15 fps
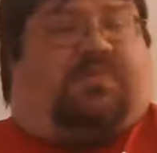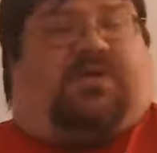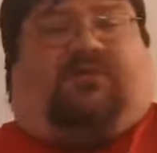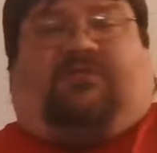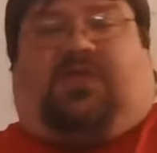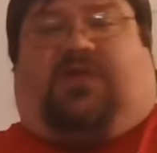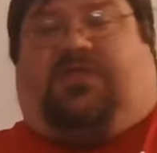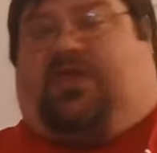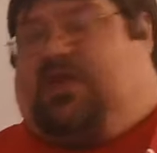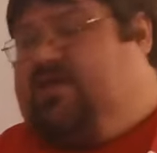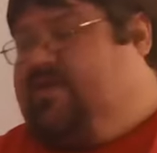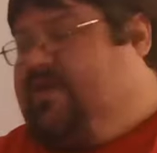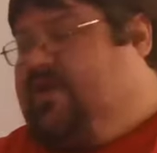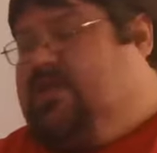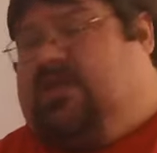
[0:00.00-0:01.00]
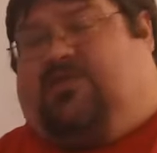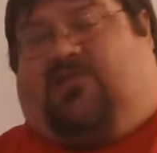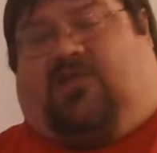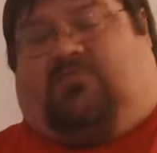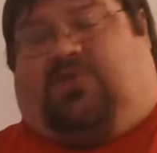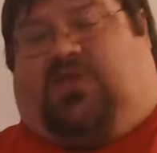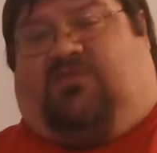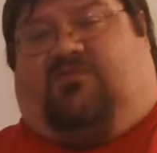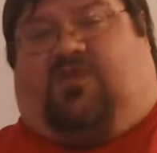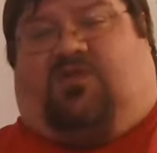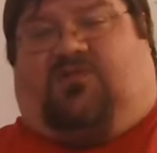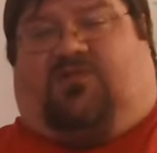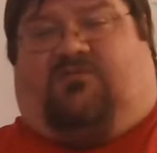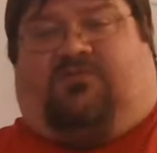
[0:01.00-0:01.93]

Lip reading: If nothing else, get the cheap Heat version.